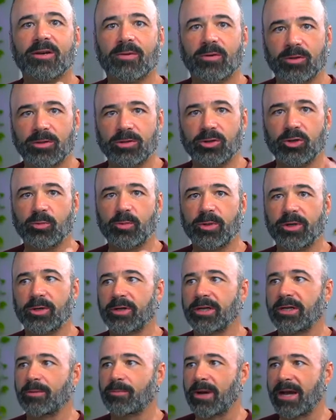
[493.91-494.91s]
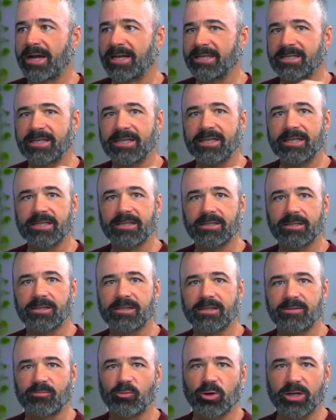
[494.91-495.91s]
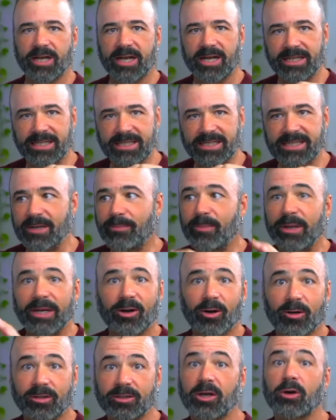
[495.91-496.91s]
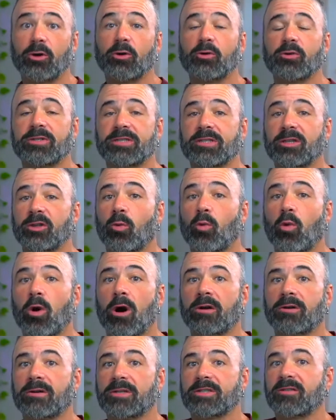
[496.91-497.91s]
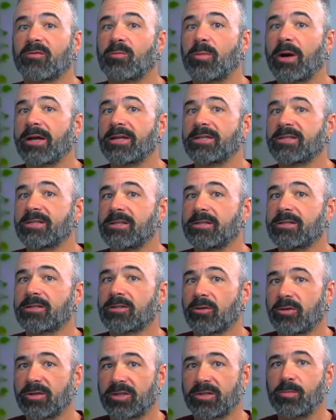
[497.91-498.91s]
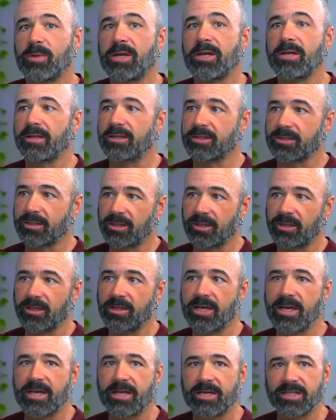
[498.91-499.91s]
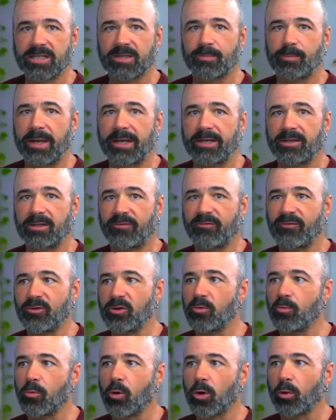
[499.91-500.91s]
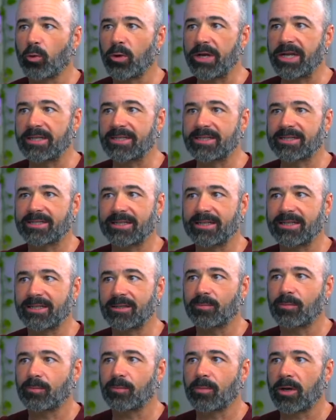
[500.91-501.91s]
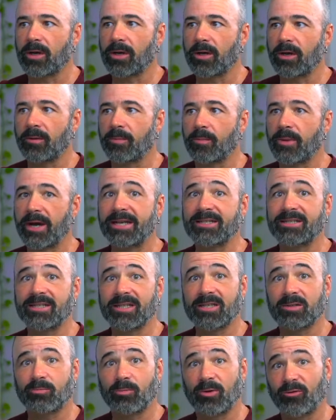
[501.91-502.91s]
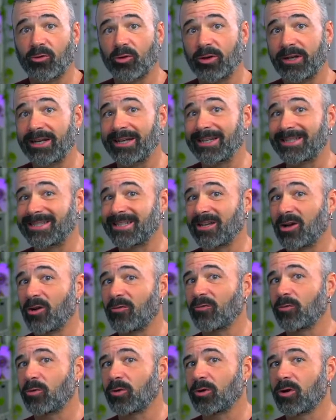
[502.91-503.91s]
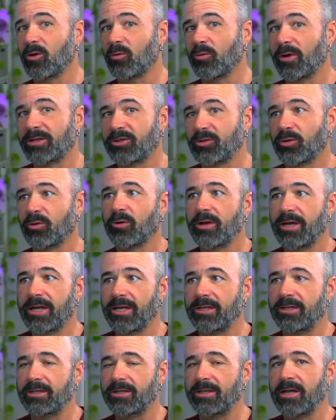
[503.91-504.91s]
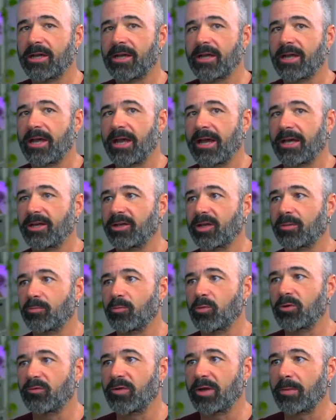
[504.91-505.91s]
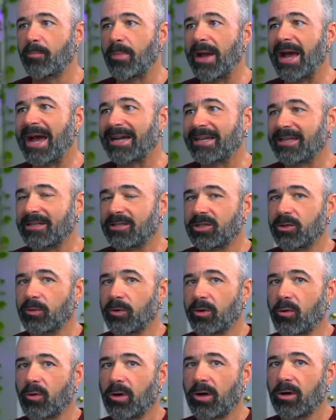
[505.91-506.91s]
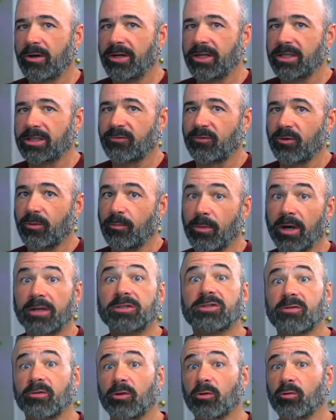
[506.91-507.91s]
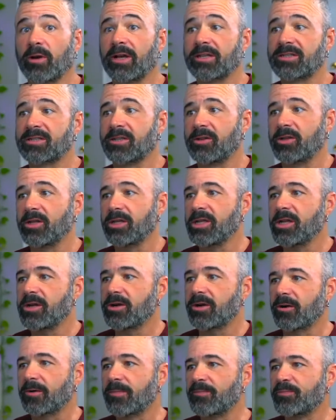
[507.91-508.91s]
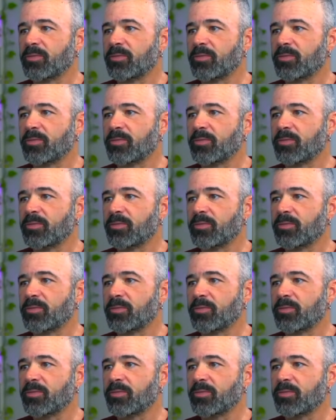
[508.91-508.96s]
Jupiter in Pisces. We're kind of dipping our toes in the waters of Pisces, so to speak. It's going to spend a few more weeks in Pisces before it itself will go retrograde and end up moving back into Aquarius for much of the rest of the year.